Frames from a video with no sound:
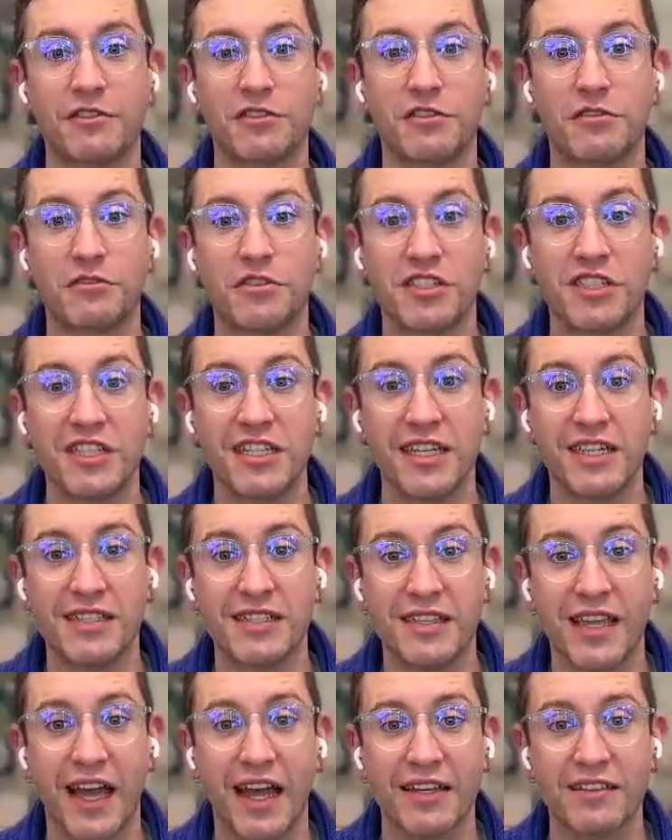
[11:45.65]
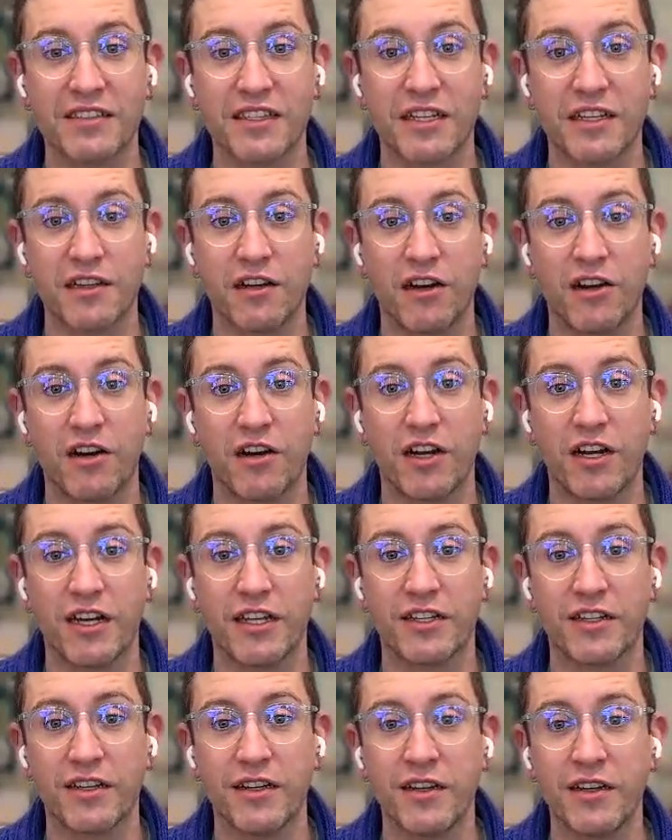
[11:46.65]
So she is casting
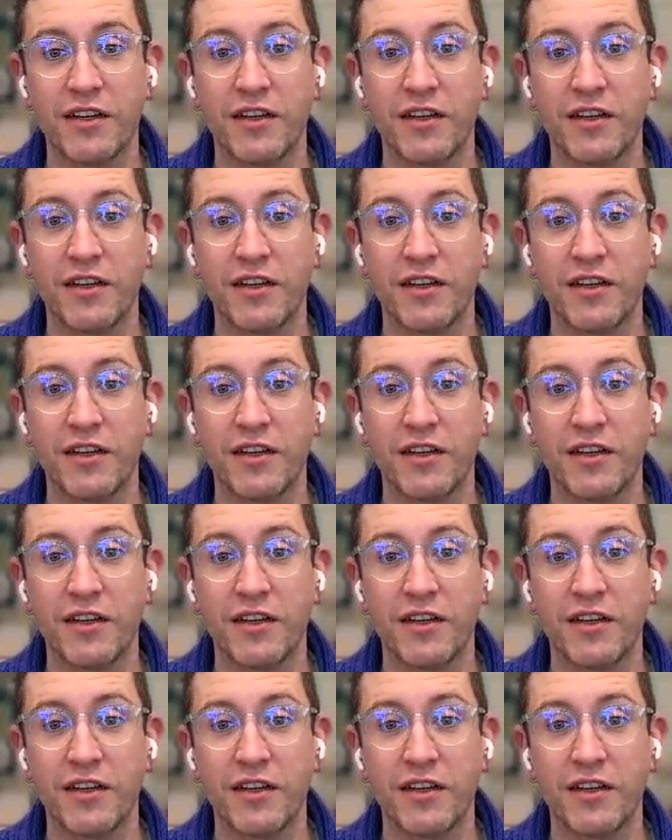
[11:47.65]
on